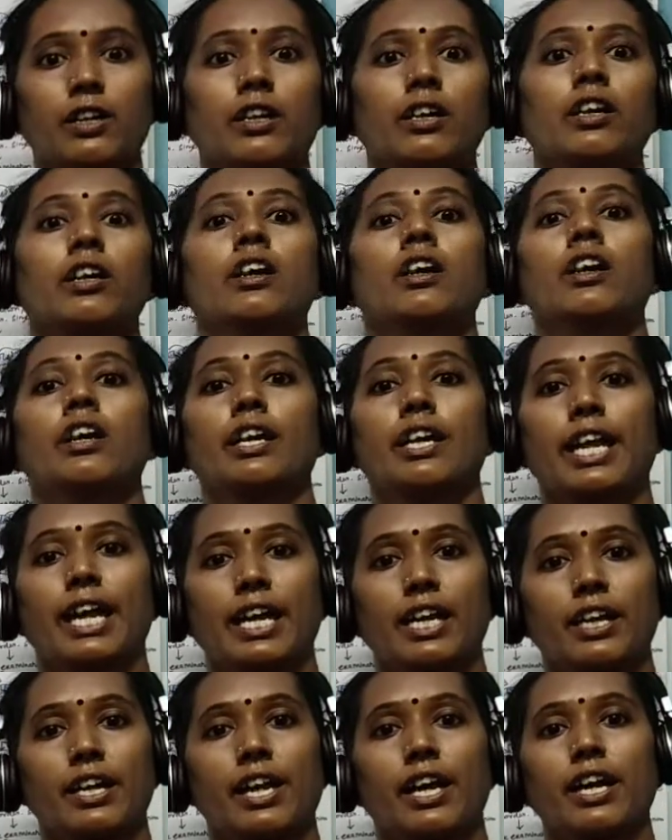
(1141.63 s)
a
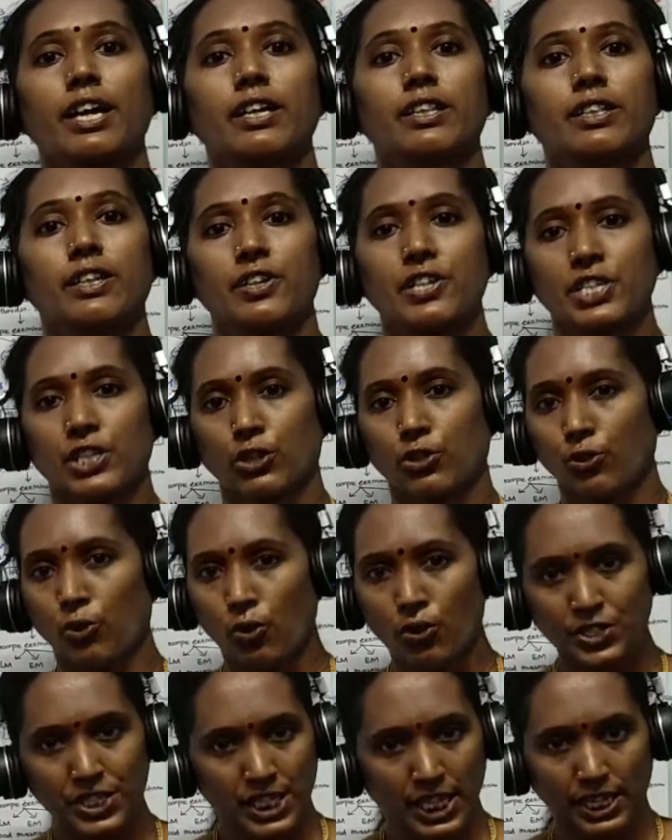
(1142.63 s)
naked eye, that is a
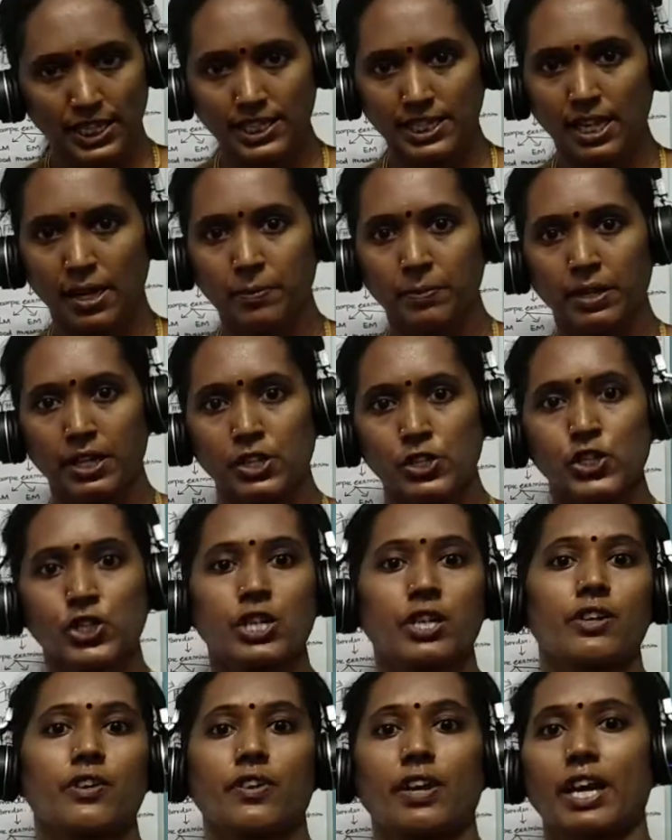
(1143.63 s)
gross
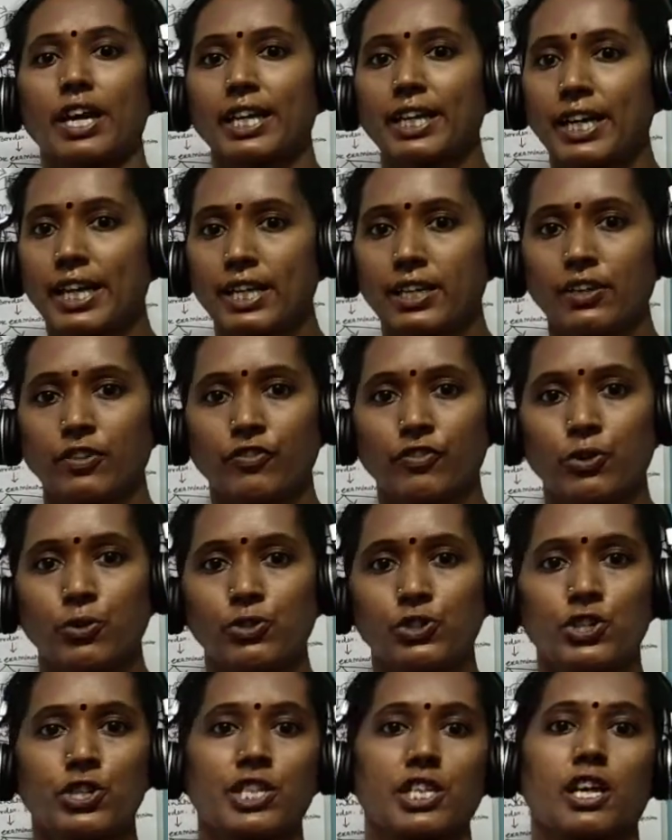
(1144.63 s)
examination, writing the
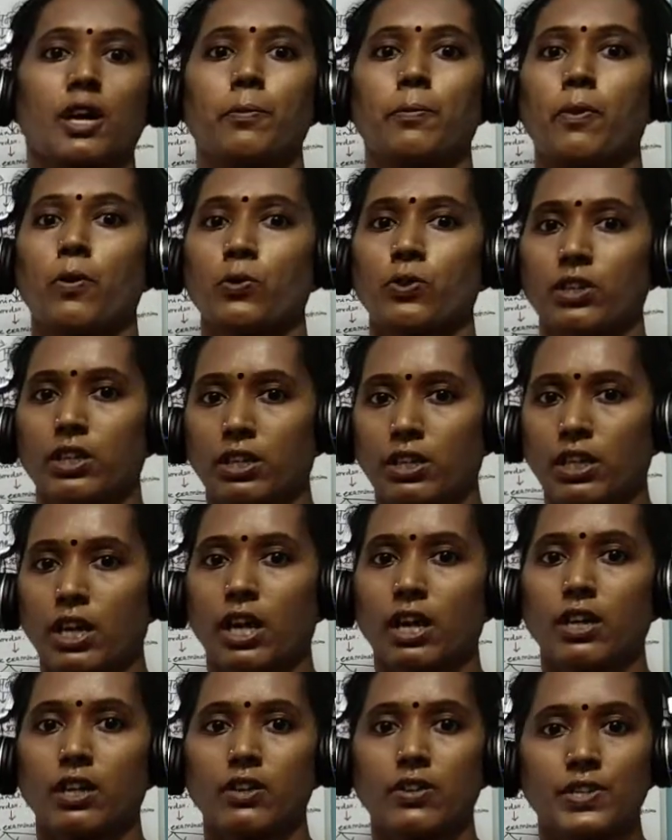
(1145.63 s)
features about the
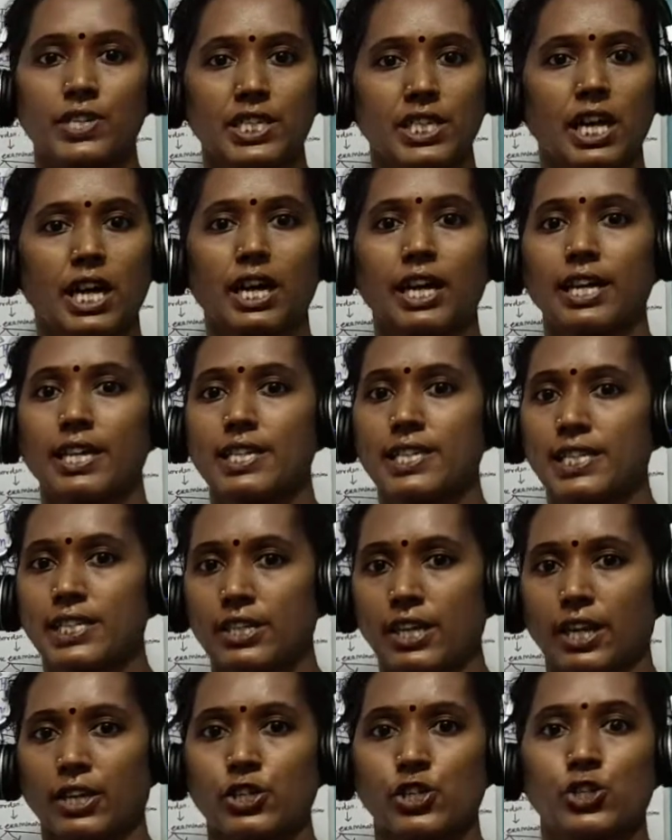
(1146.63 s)
color, size,
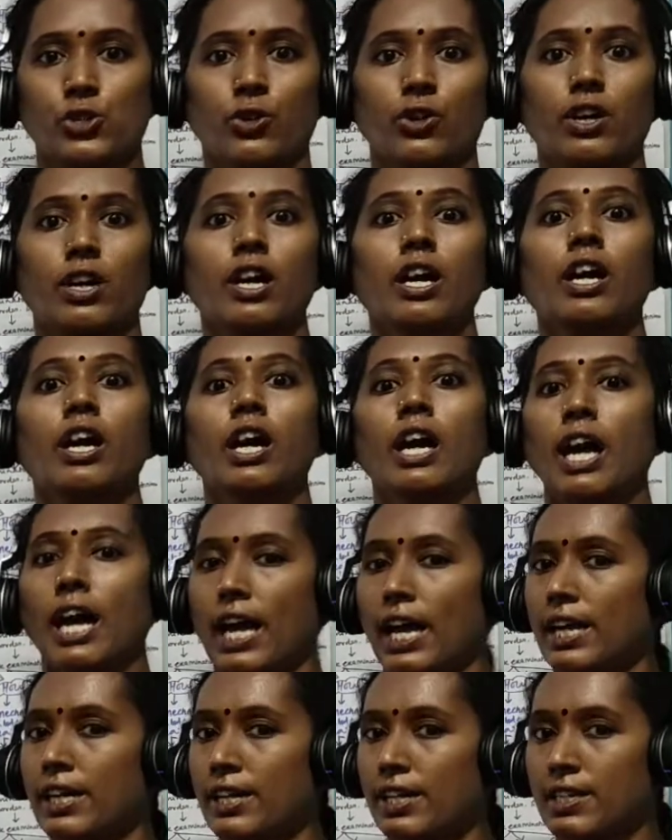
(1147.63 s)
texture,
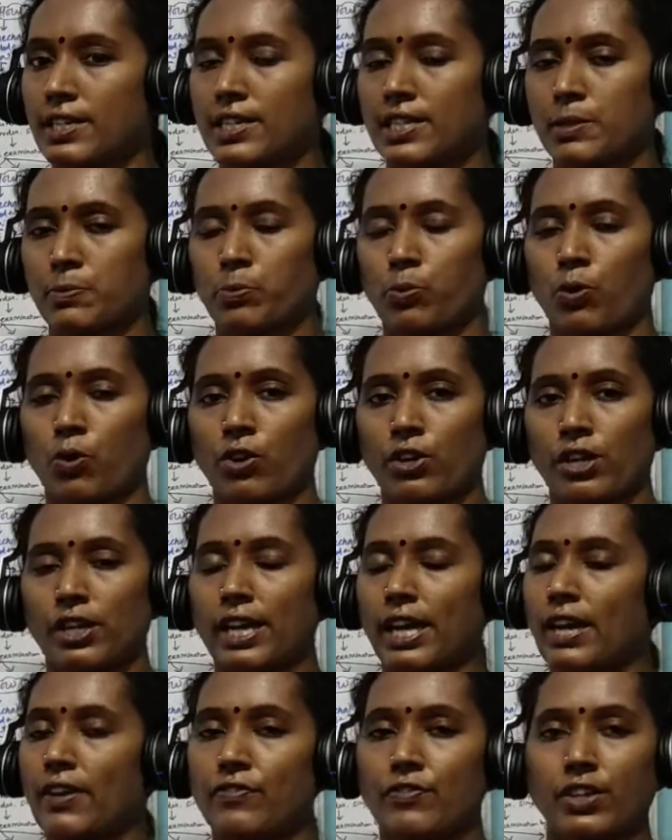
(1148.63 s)
and its
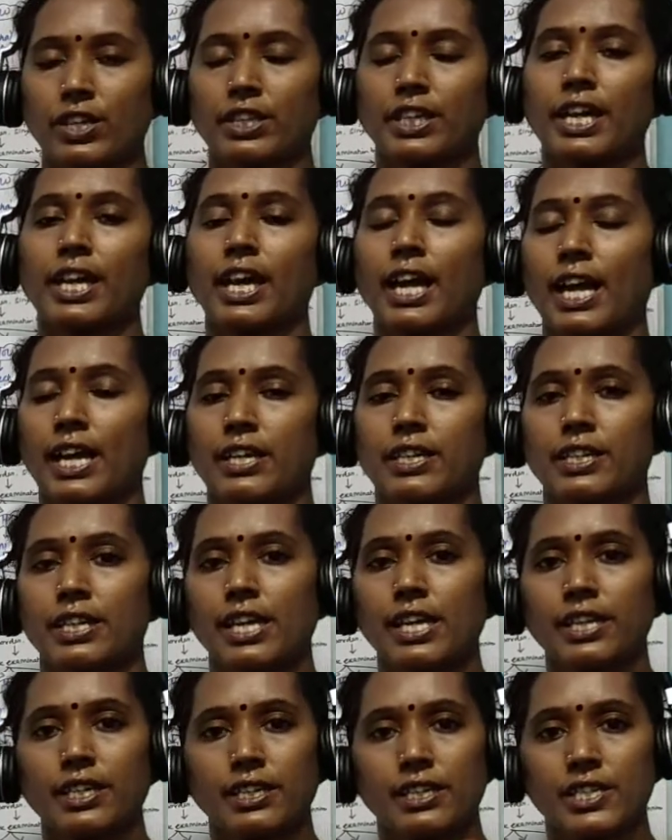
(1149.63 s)
border, everything, and
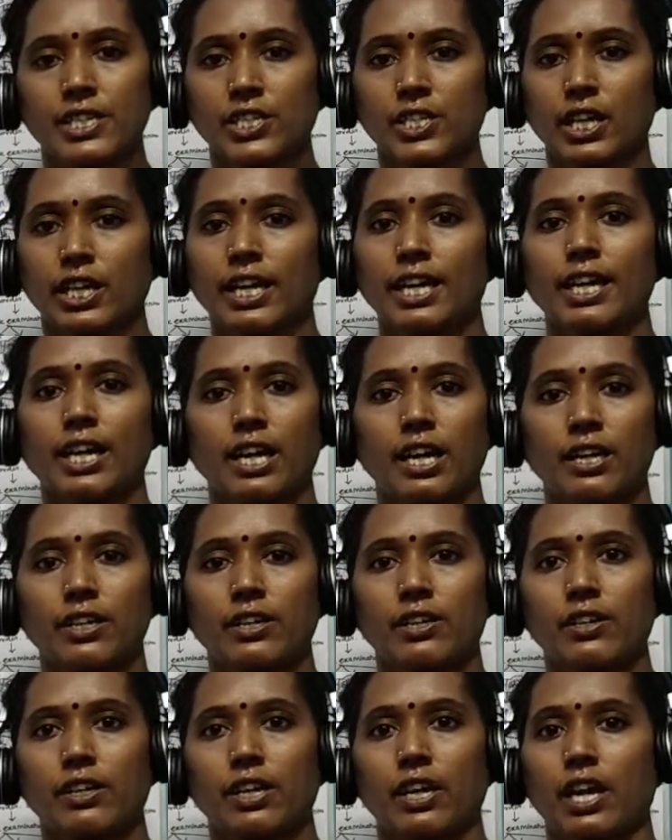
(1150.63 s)
then studying
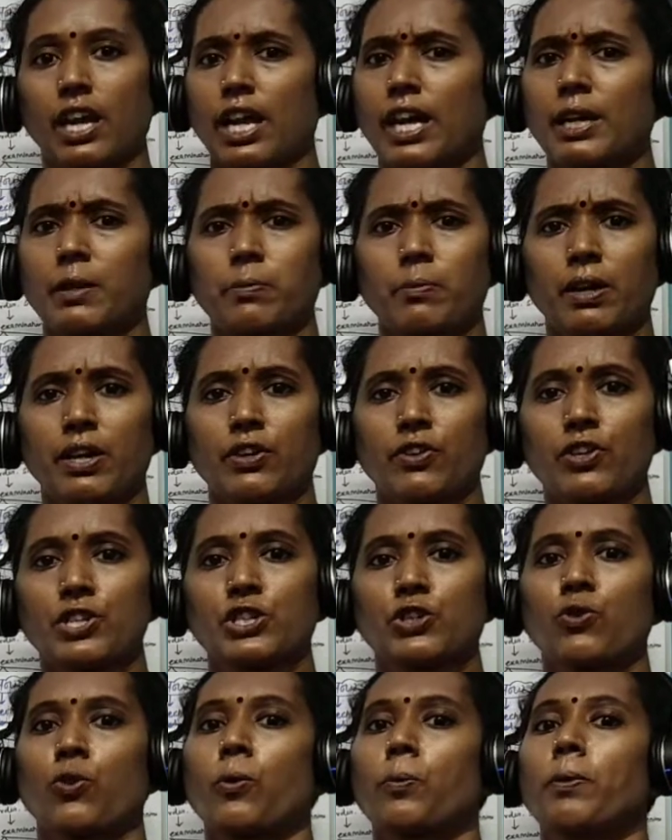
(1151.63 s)
under a light
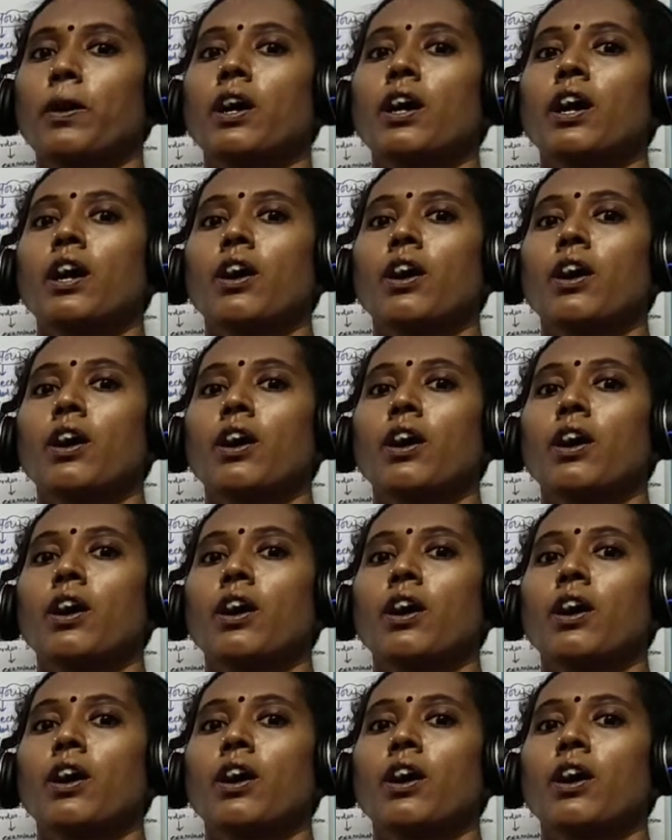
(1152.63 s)
microscope